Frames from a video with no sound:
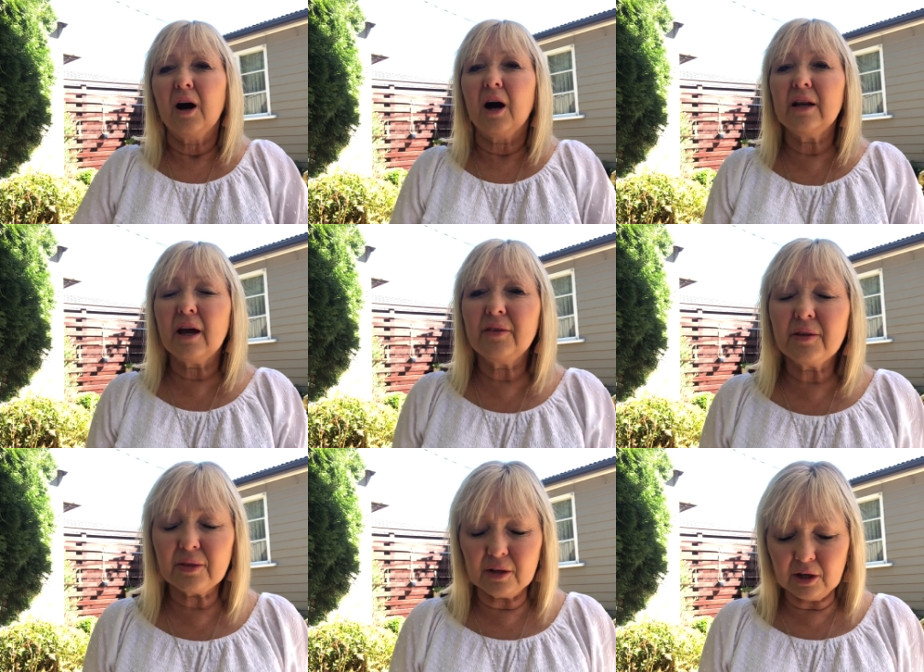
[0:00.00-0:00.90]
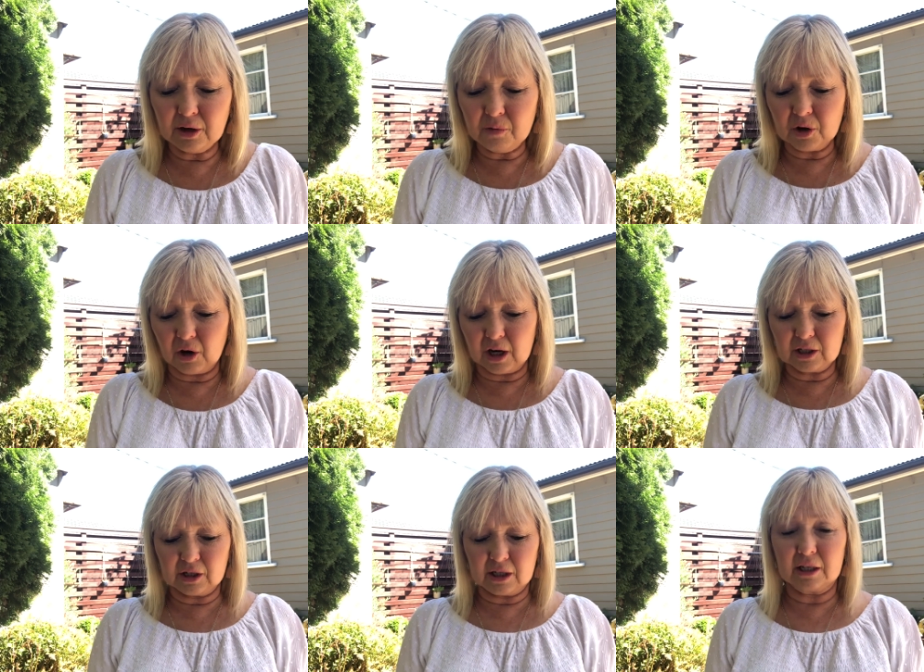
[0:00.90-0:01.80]
and, and the, you know what I
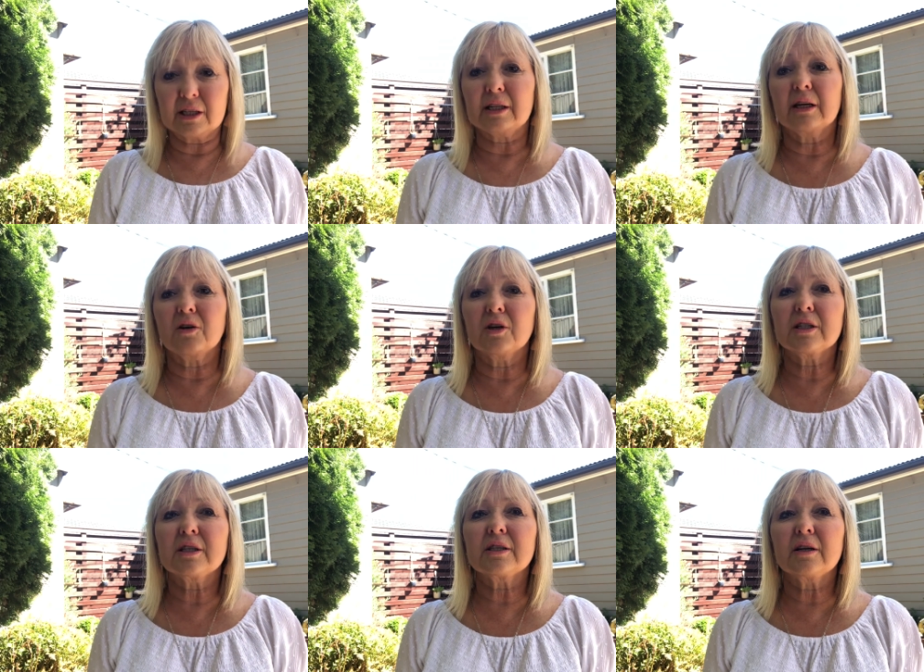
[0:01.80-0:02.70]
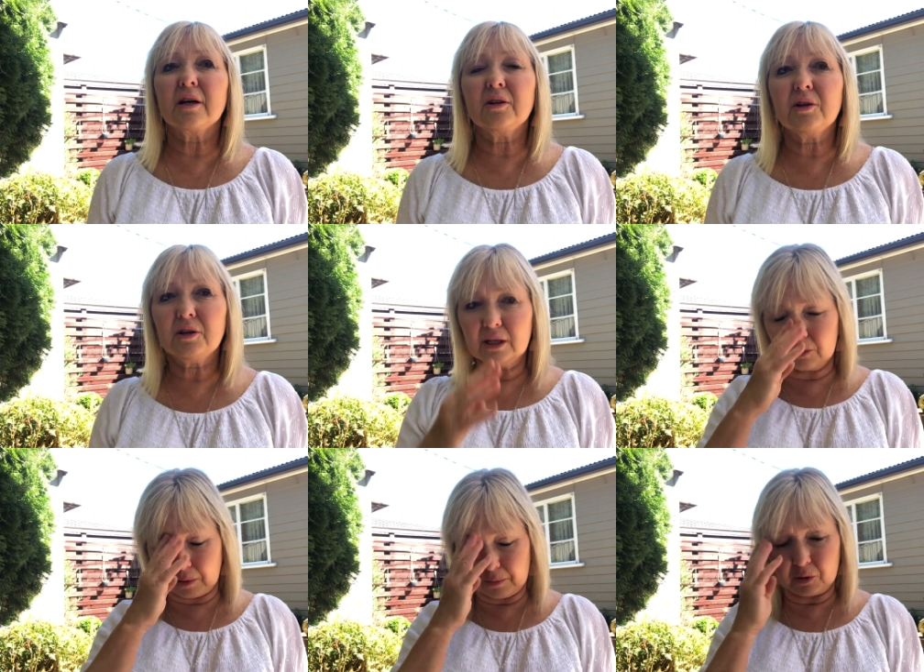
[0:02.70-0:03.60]
don't understand, guys, is a lot of these
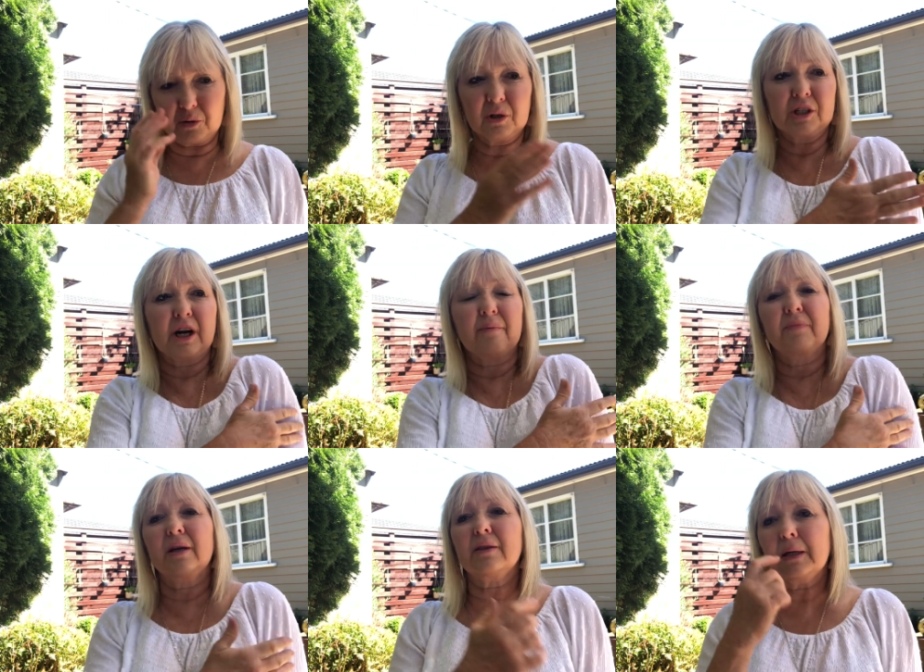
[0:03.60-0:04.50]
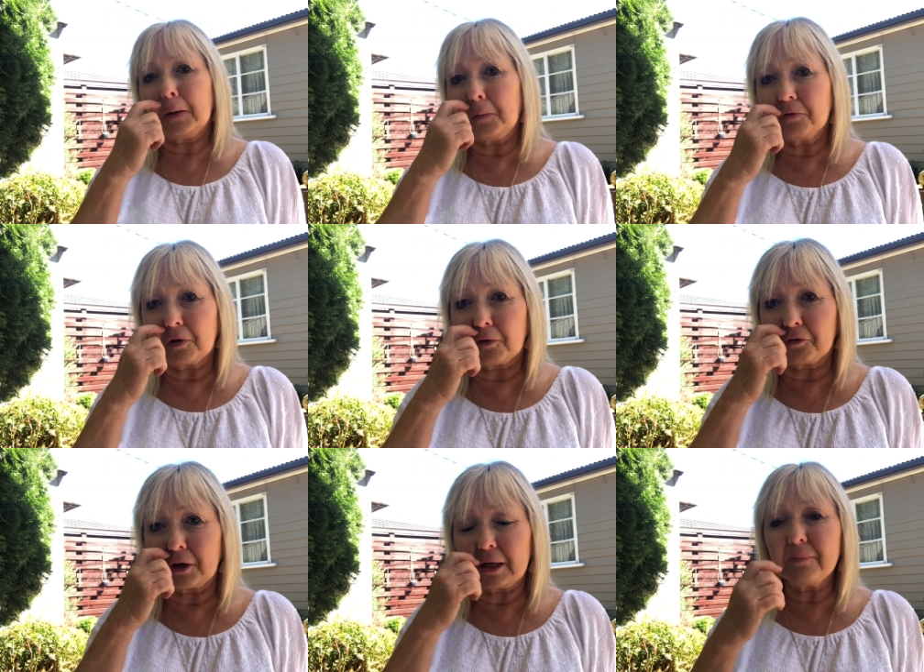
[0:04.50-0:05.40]
people who are jabbed, they think we've got
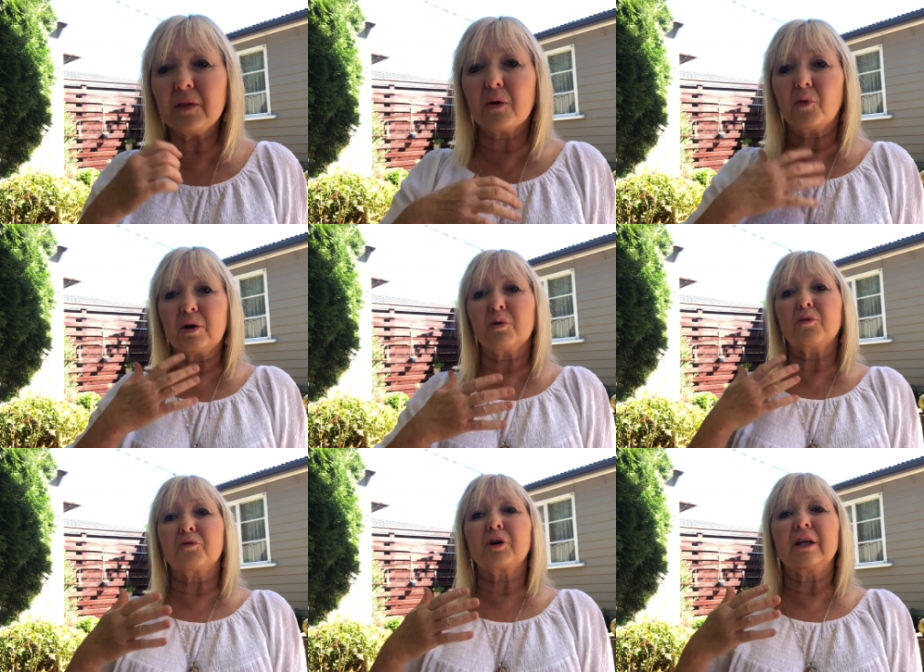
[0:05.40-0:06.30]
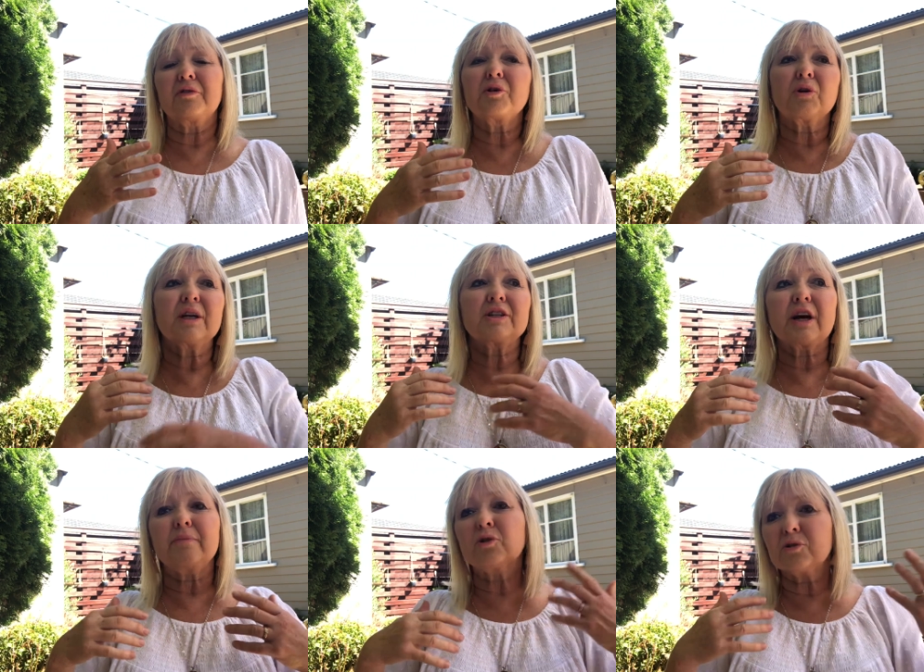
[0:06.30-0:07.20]
freedom, that we're all free. If you're
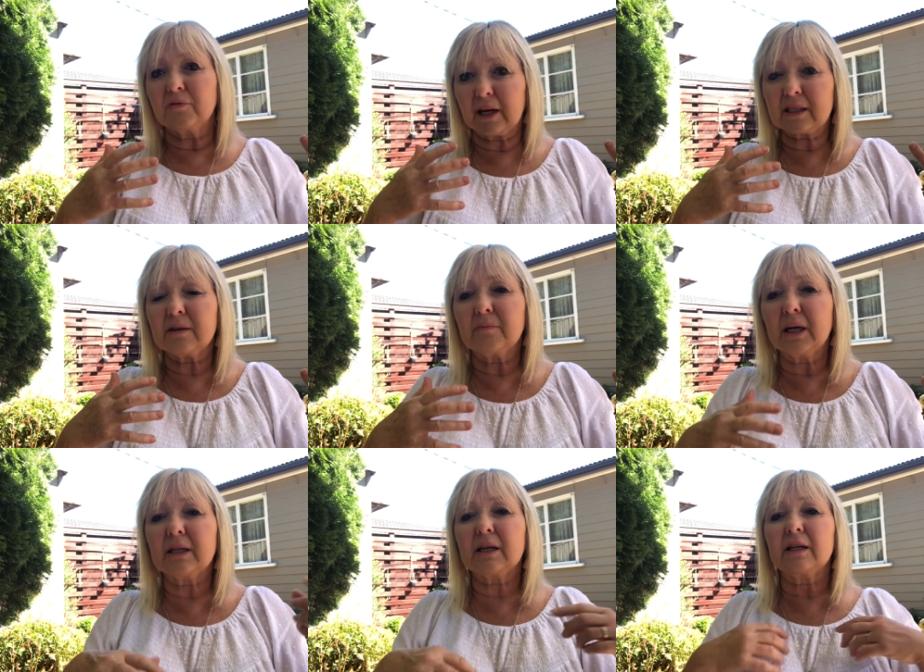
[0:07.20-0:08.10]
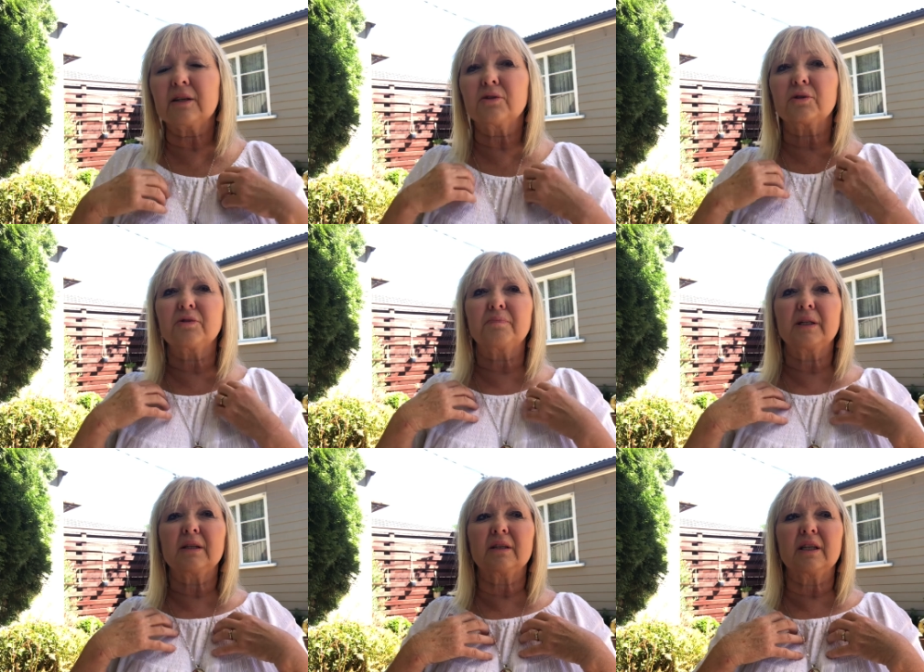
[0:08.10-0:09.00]
unjabbed or you're vaccine mandated or you've
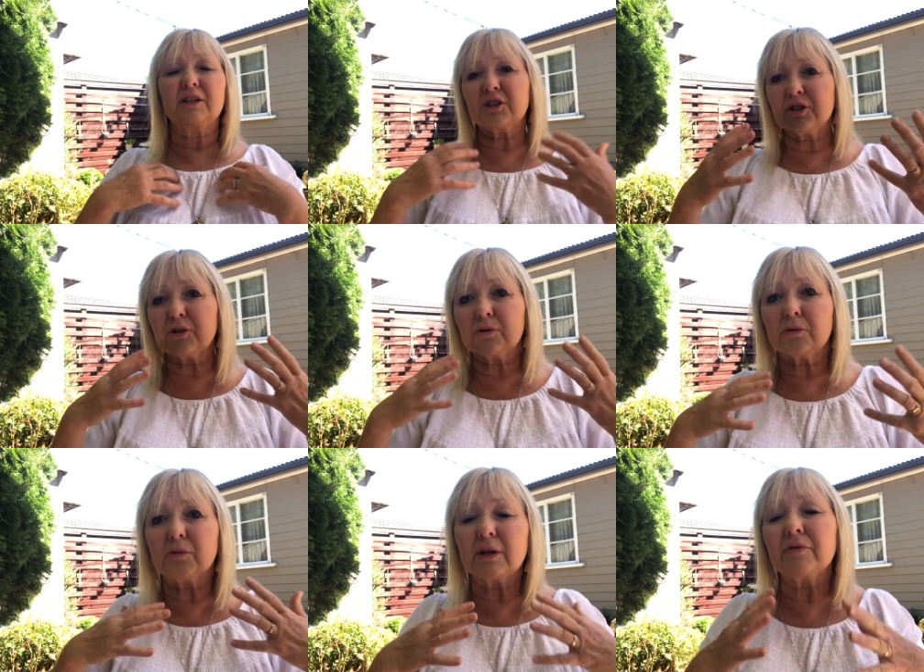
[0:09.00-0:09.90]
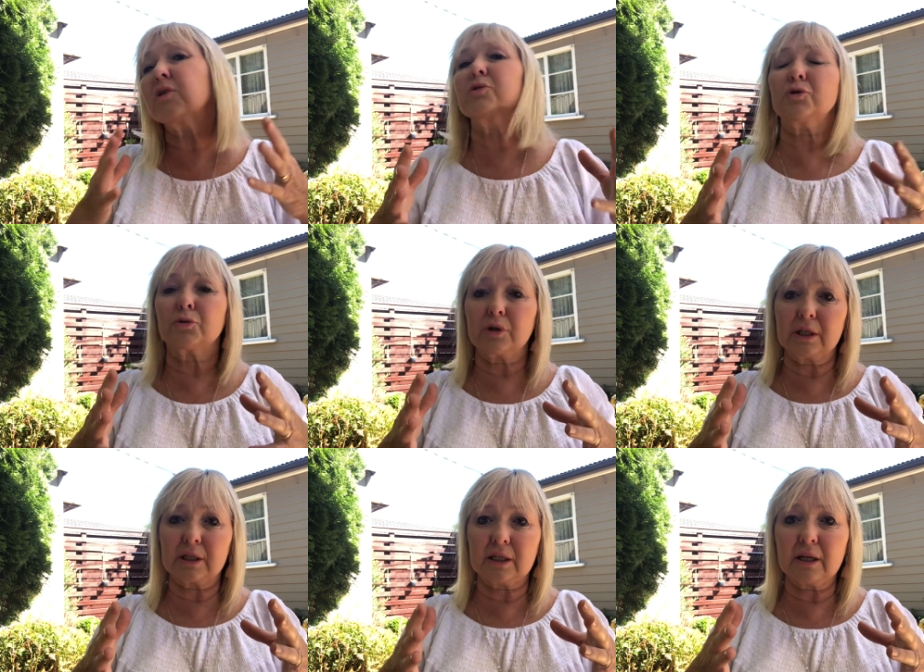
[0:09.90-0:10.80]
been injured or whatever your
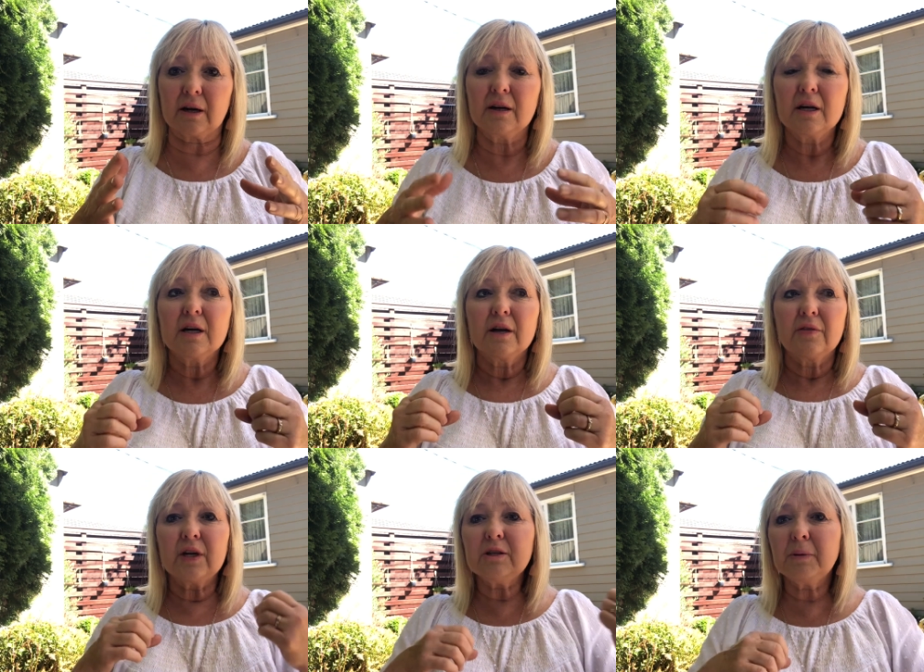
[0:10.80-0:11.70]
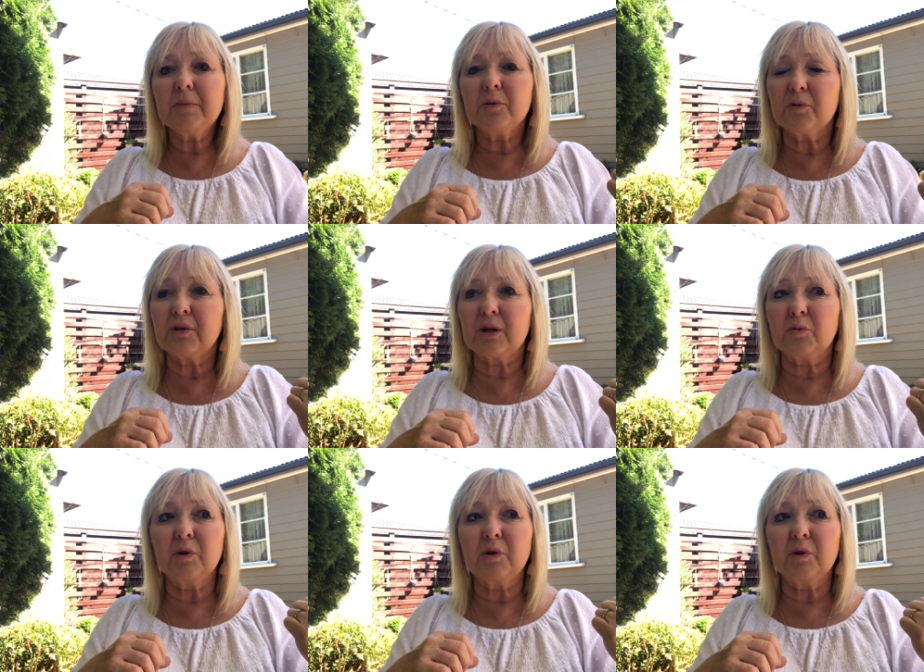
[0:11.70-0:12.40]
story is here, these people think